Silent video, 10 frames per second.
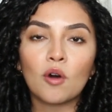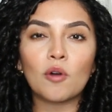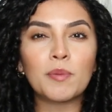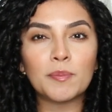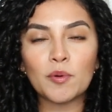
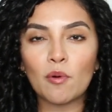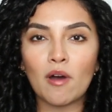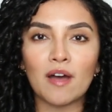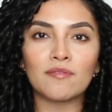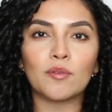or people who
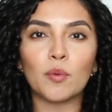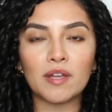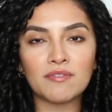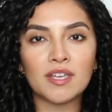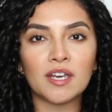have
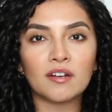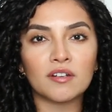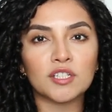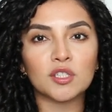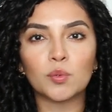wavy hair
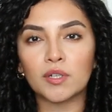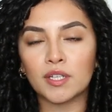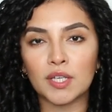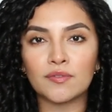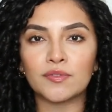and just want
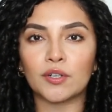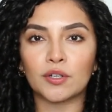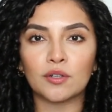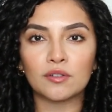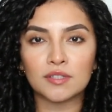to give
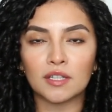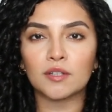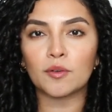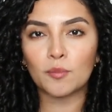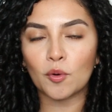their curls a
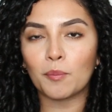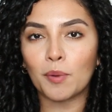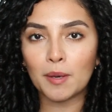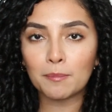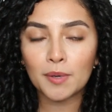little more
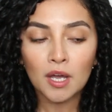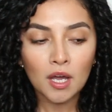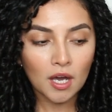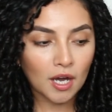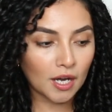pump.
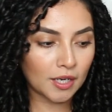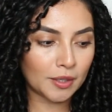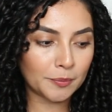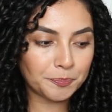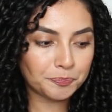
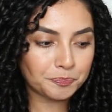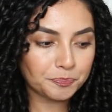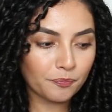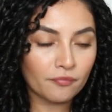Um,